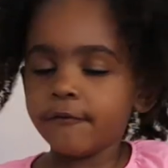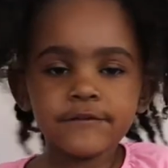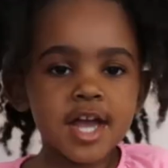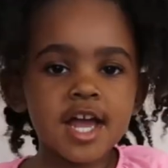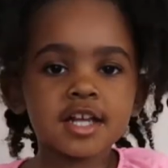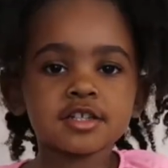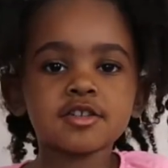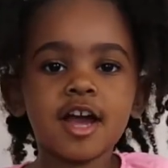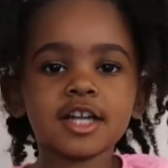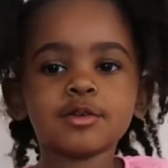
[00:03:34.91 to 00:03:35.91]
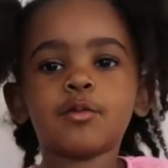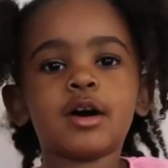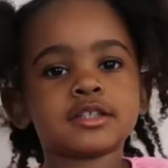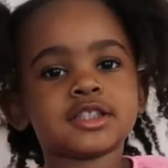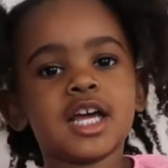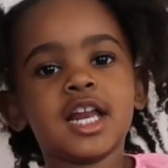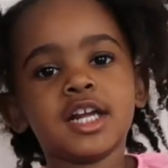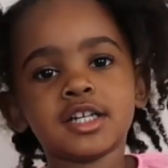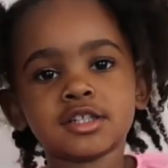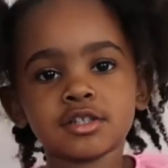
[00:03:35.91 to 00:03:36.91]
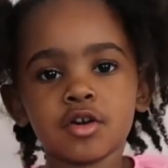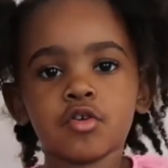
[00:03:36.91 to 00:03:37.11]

Fizz, you have to watch that